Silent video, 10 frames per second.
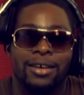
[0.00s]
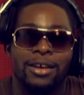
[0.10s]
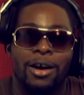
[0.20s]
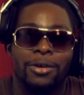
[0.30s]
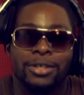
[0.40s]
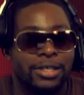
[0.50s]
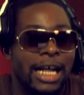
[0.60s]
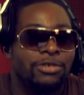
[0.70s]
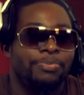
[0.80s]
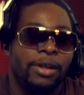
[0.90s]
So
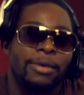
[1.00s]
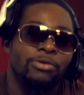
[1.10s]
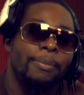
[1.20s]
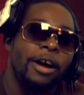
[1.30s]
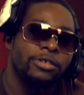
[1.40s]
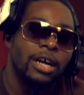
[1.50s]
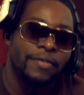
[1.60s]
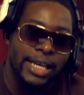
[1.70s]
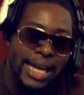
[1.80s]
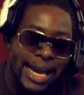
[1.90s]
that's pretty much what
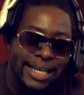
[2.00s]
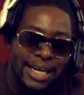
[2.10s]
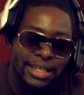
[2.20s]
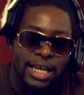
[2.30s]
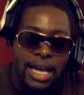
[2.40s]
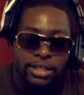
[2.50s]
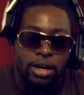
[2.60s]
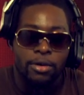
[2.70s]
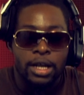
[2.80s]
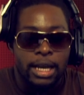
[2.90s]
Microsoft and EA does.
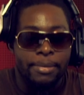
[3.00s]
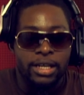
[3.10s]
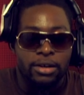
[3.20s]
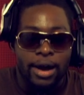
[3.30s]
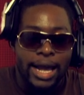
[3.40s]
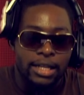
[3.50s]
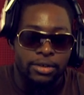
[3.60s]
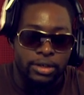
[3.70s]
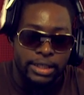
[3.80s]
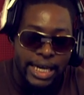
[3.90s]
So let me go ahead
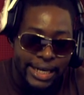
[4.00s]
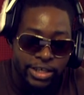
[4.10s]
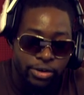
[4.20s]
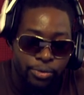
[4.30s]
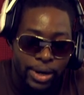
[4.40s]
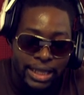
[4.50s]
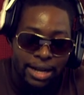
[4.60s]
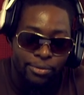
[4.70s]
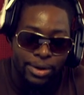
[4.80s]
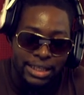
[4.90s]
and dig into what
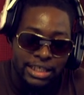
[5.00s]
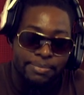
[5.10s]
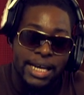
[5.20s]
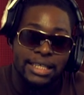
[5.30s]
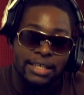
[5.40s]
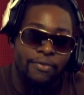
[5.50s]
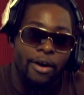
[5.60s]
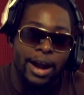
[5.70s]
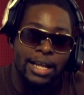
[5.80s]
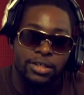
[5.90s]
this means as
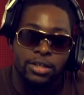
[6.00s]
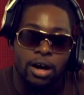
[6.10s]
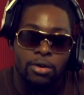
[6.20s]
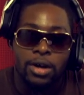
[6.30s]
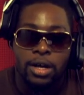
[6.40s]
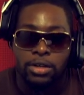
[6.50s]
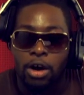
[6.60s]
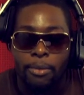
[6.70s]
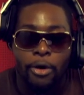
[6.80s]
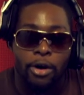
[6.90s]
far as, no
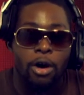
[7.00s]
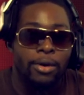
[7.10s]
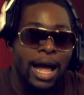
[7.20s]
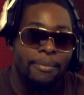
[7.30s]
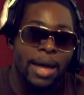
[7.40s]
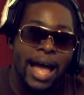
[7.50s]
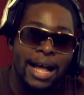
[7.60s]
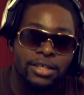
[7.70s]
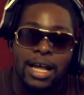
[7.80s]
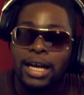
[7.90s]
more online
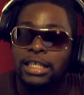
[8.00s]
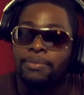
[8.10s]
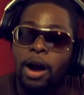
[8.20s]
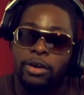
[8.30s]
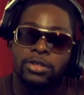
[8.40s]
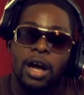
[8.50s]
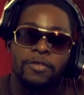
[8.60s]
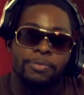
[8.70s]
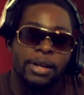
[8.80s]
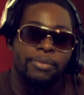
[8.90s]
pass. Because
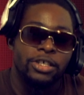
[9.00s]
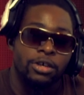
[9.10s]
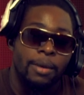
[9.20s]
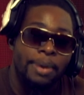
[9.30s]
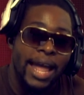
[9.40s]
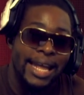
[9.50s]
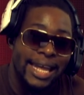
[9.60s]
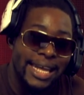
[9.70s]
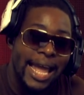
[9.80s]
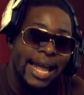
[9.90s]
Microsoft is pretty much going to pay
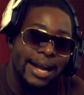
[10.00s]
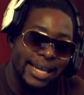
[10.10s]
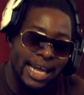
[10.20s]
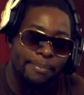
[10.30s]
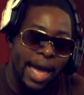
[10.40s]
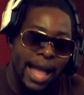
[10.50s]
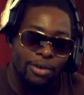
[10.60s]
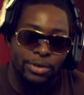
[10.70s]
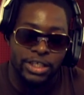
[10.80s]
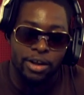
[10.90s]
EA a
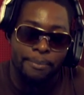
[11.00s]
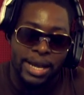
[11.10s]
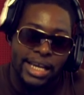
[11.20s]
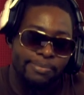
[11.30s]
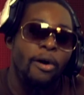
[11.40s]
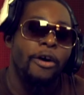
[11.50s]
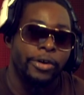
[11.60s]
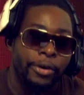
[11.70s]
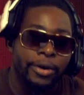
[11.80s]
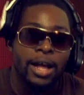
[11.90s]
kickback, which is their biggest
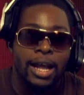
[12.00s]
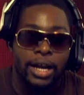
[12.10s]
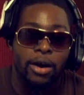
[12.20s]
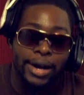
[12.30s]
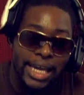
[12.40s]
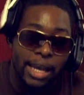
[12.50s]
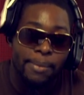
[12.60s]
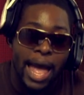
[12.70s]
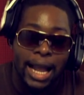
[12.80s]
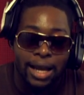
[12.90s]
partner, a
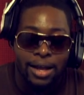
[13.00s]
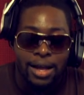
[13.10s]
kickback,